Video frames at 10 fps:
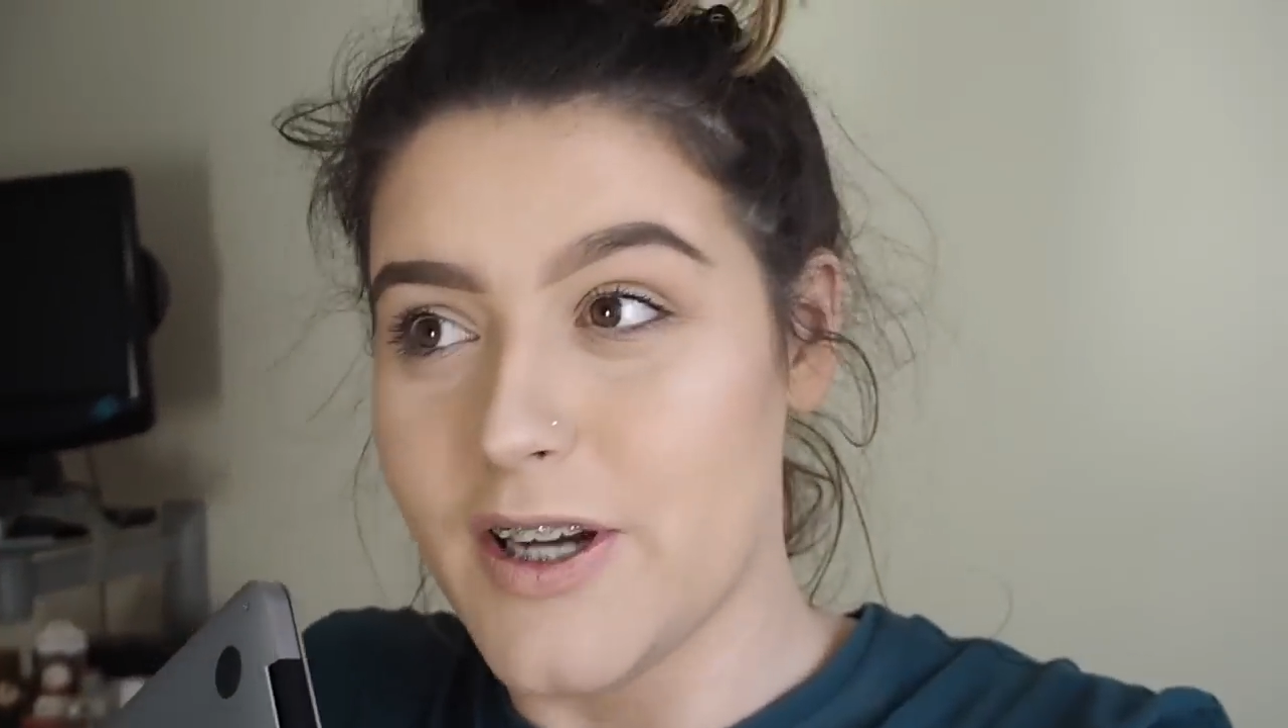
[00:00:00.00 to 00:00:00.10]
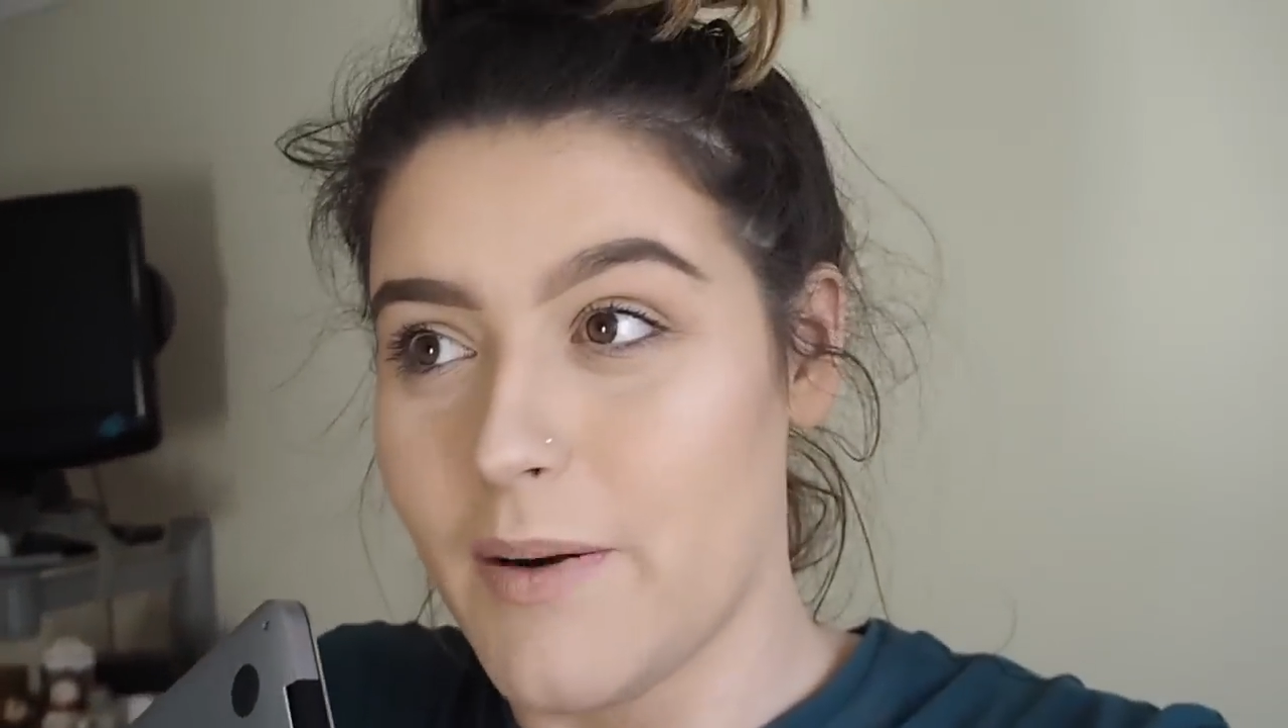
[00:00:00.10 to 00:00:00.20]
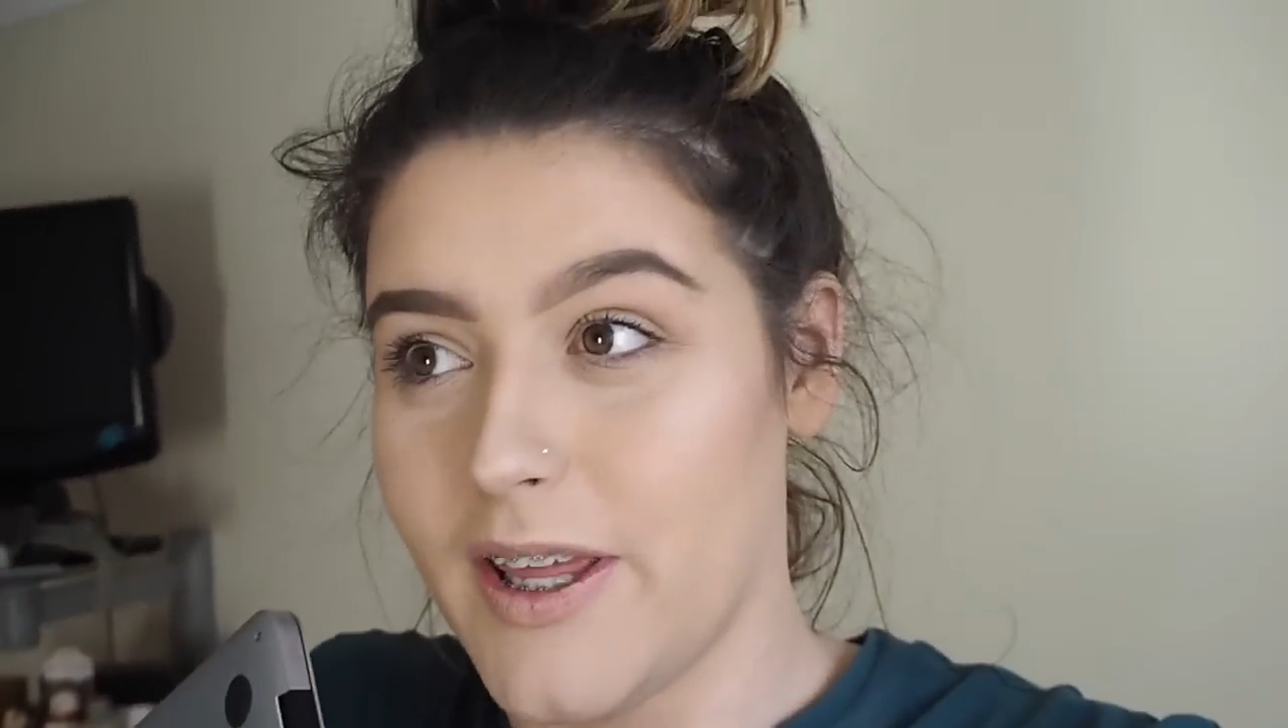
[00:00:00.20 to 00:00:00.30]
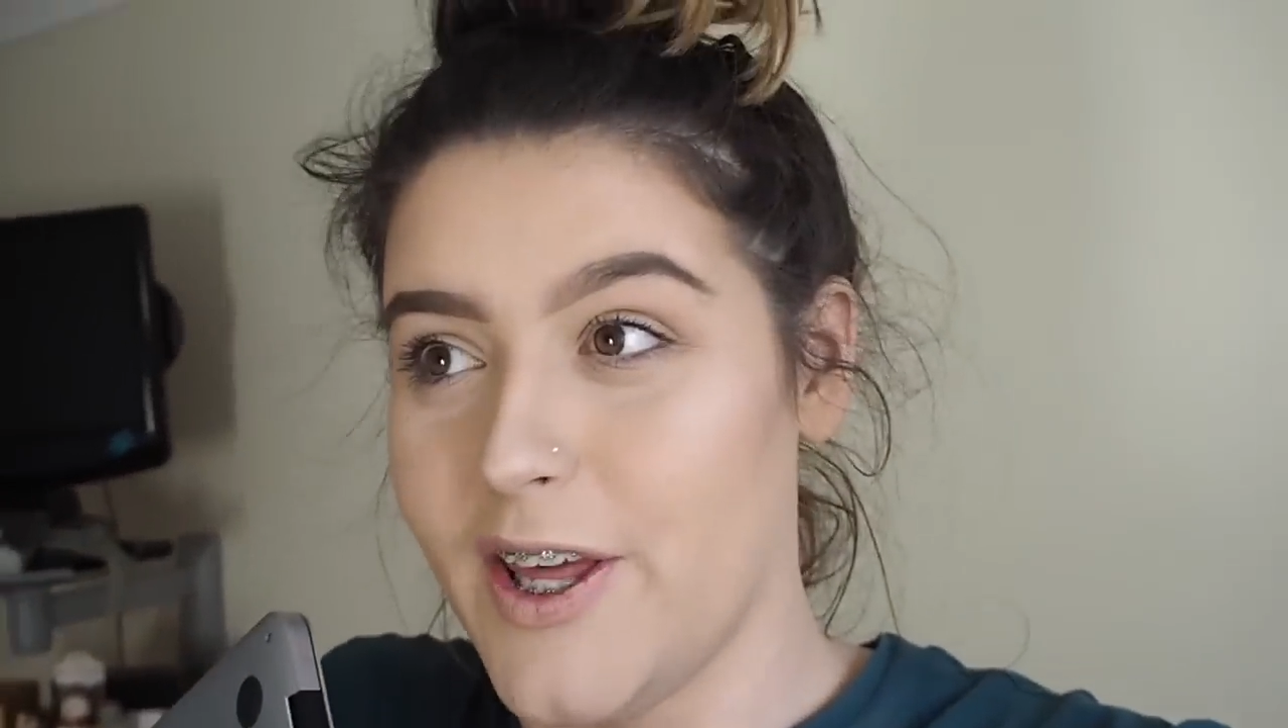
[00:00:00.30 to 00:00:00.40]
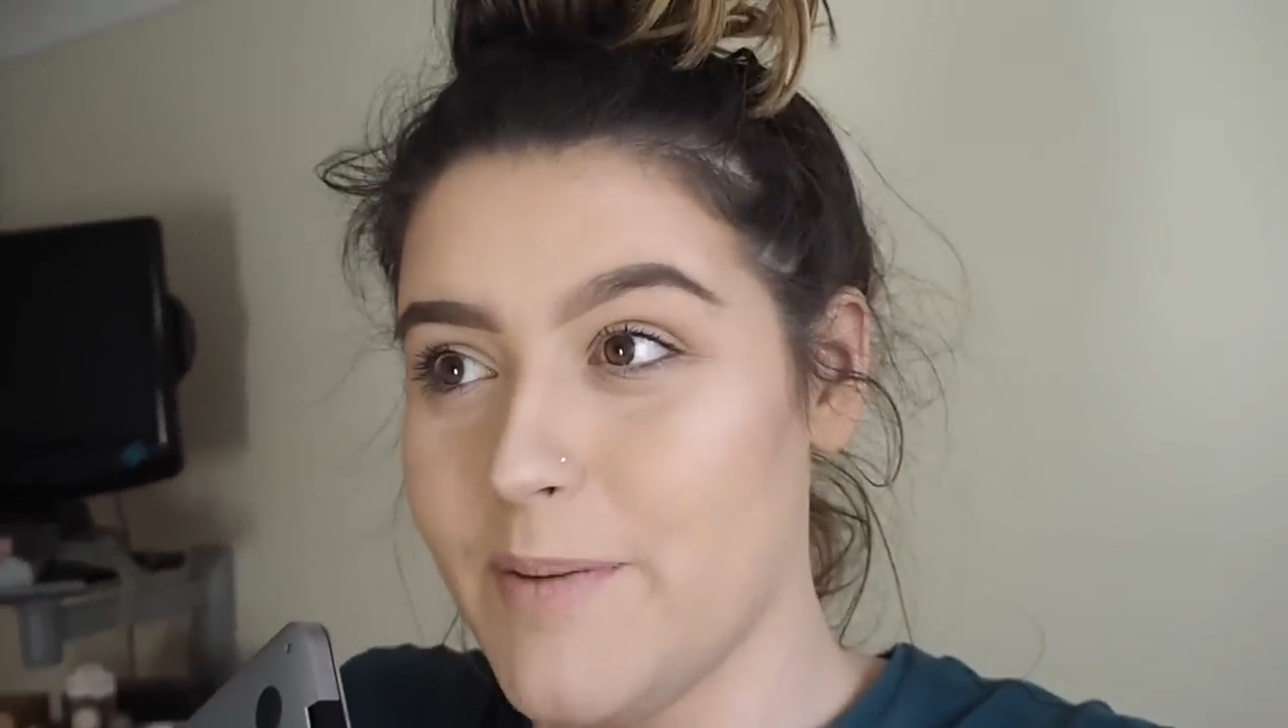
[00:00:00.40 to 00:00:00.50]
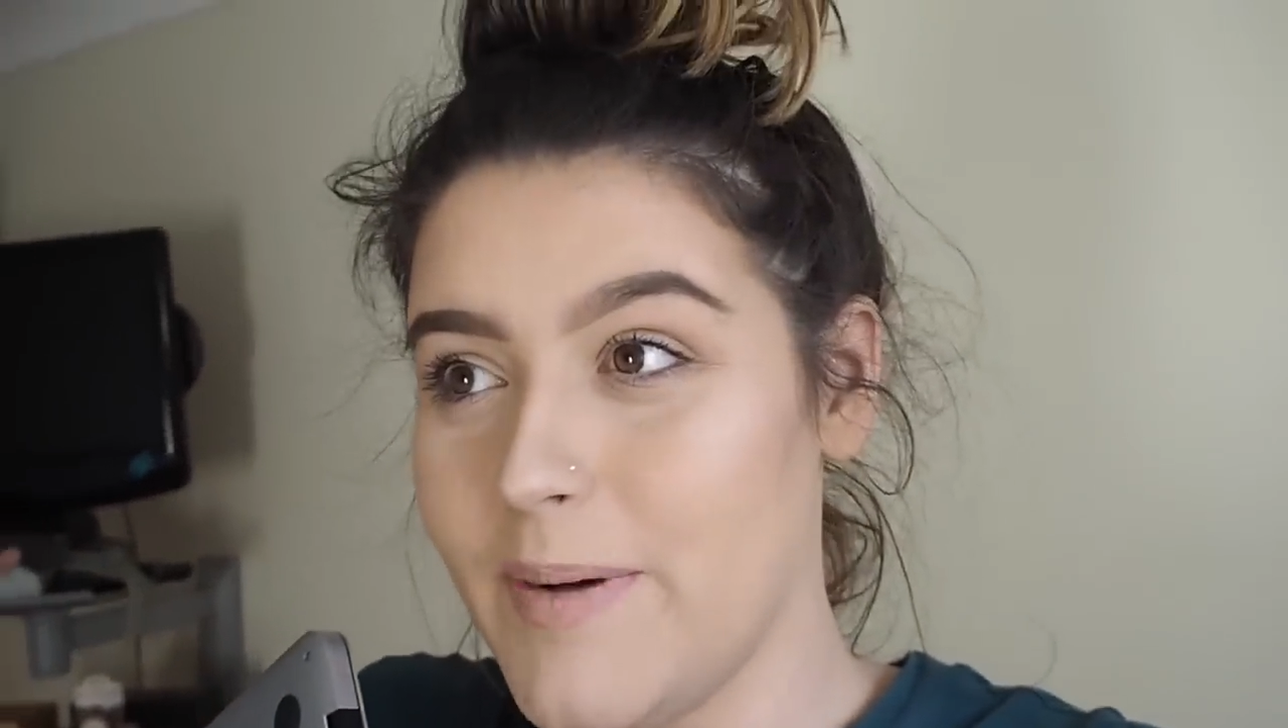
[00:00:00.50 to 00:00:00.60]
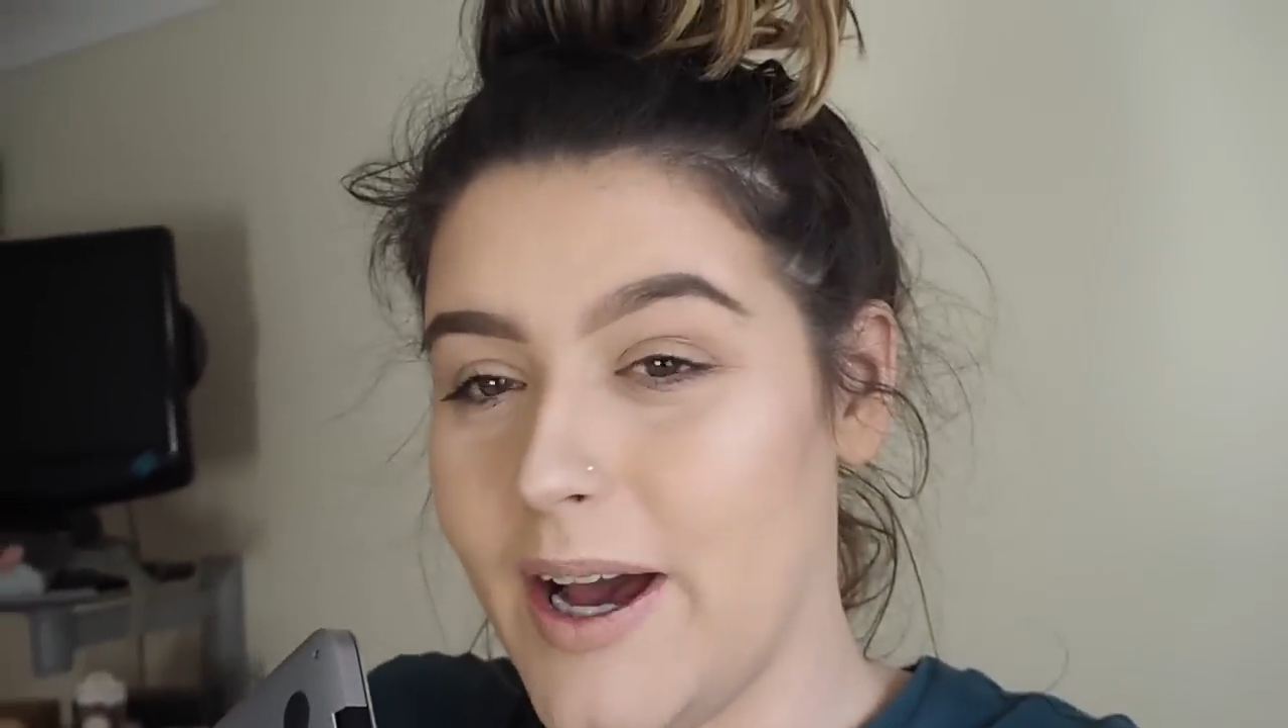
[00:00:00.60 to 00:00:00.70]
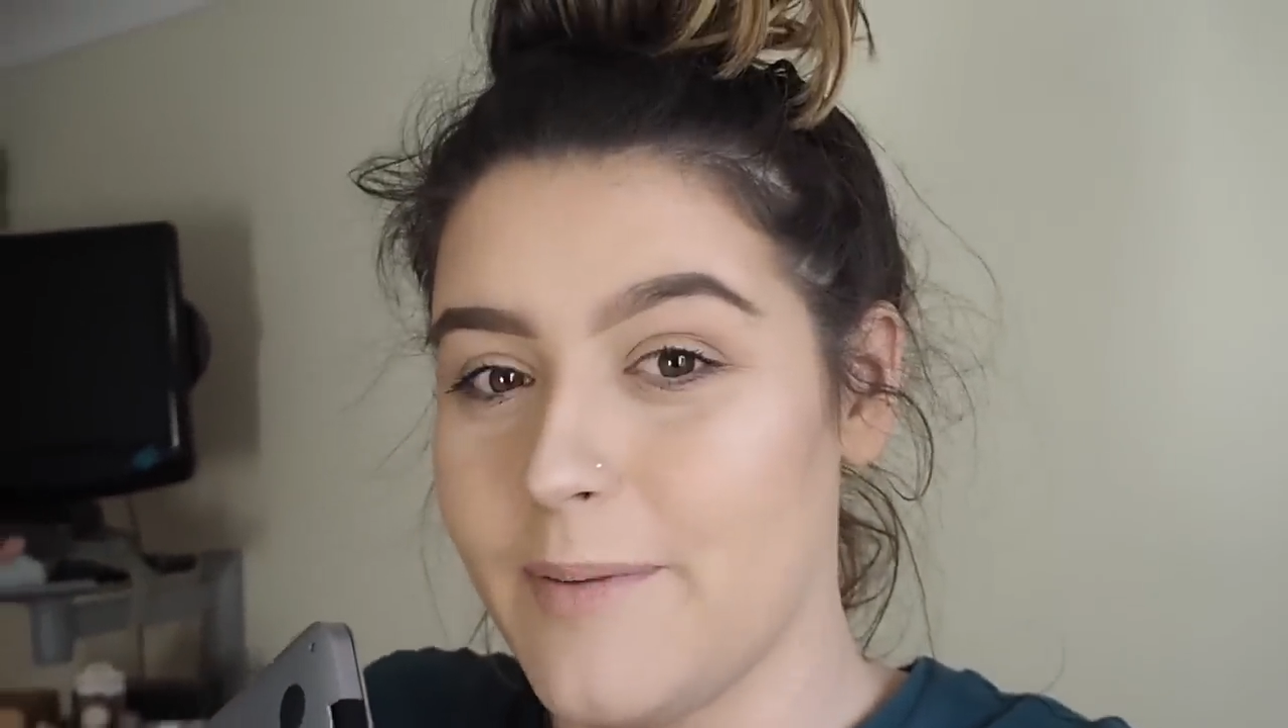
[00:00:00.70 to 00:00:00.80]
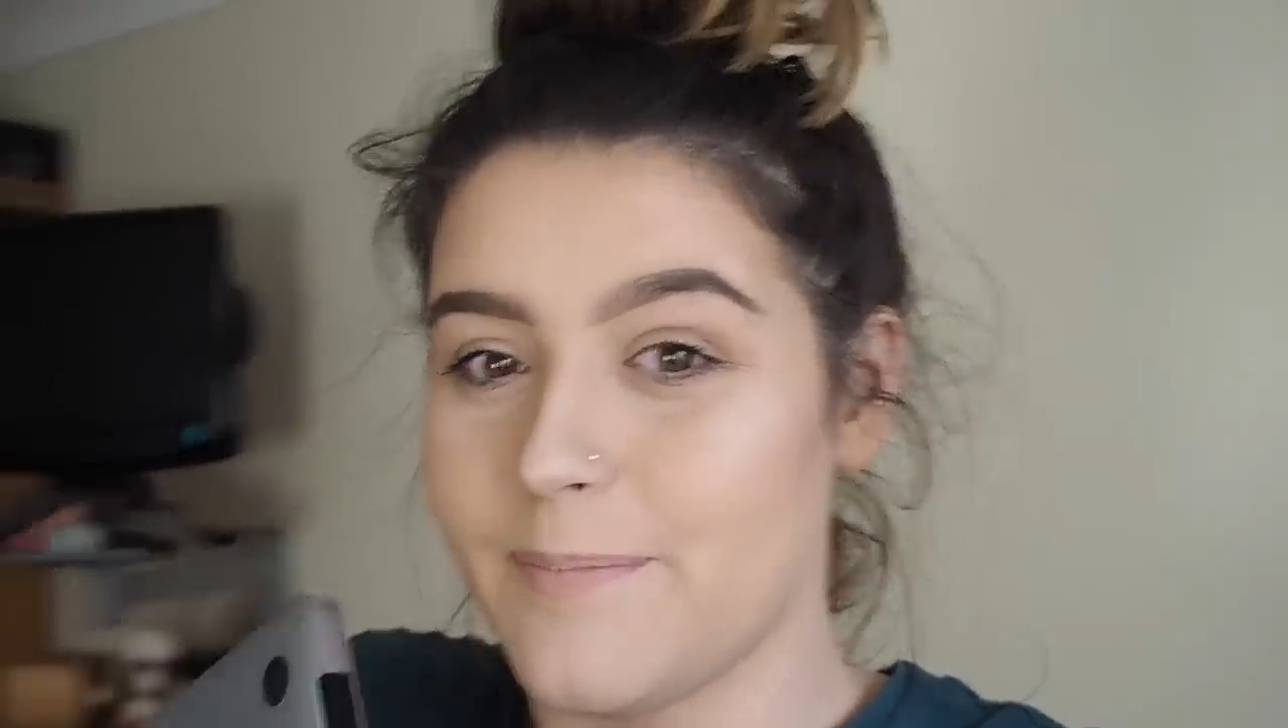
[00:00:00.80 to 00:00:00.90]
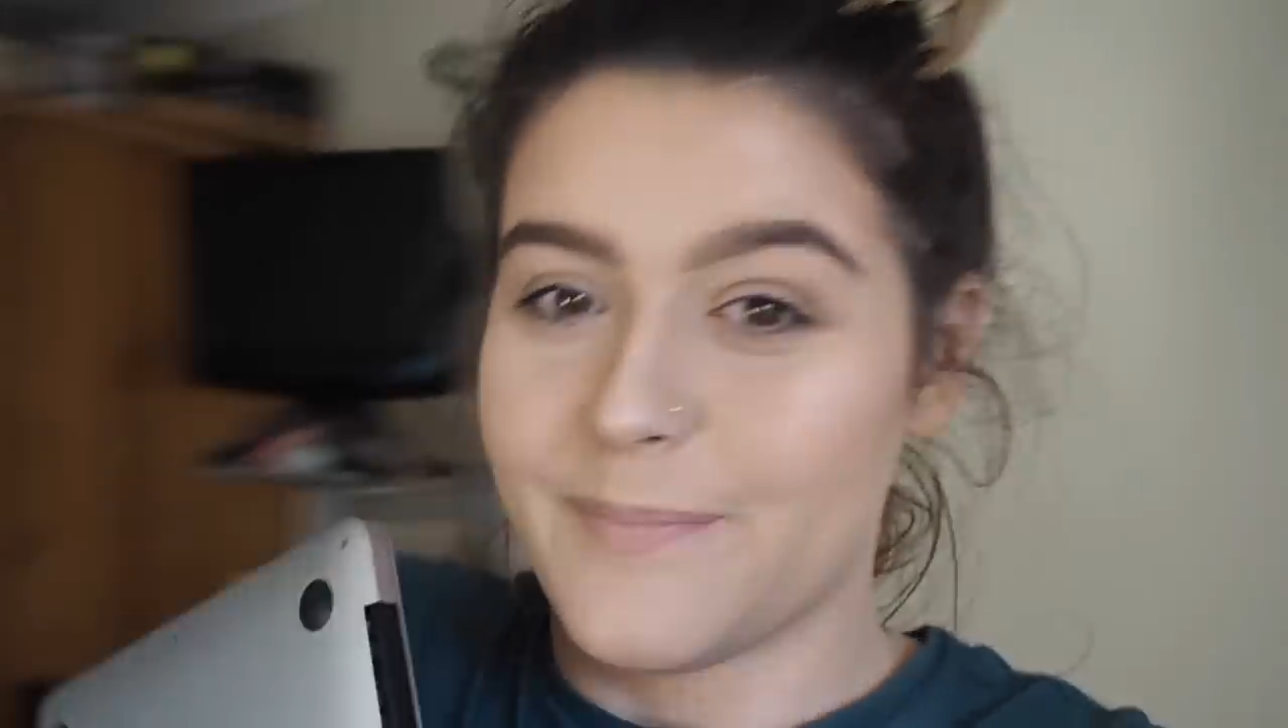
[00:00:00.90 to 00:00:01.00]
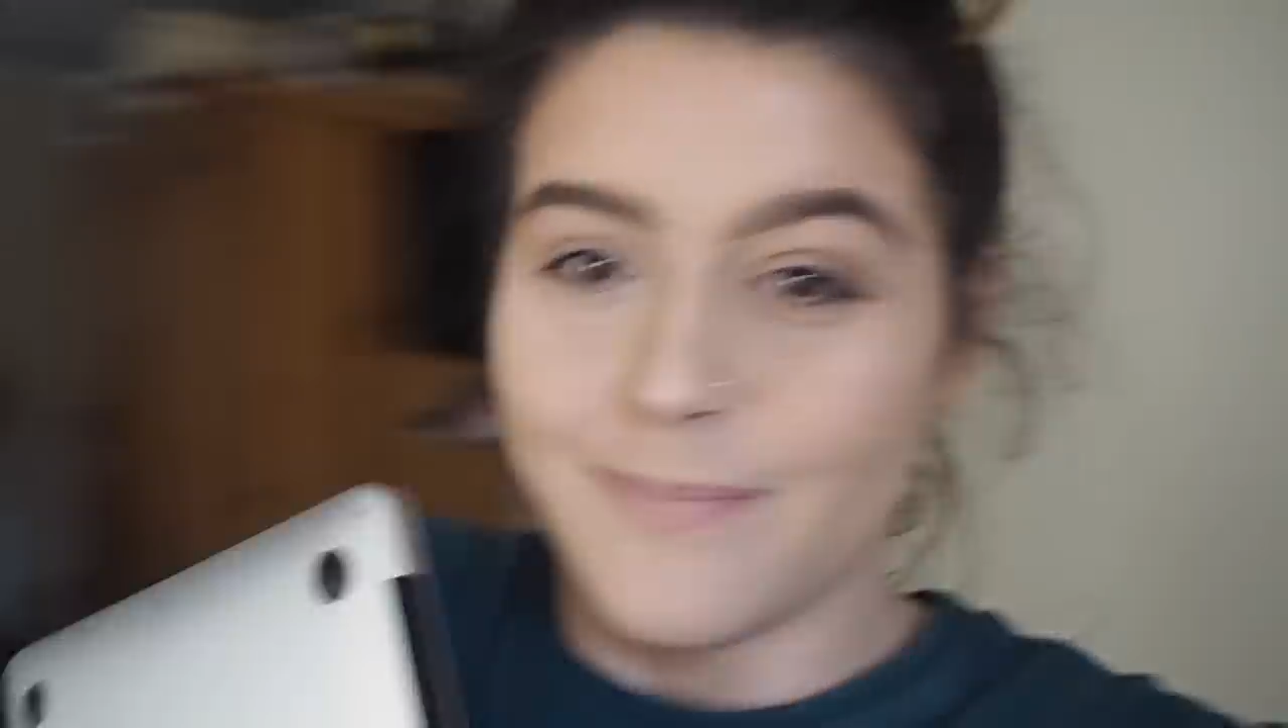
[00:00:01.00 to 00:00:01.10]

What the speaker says: showing you, but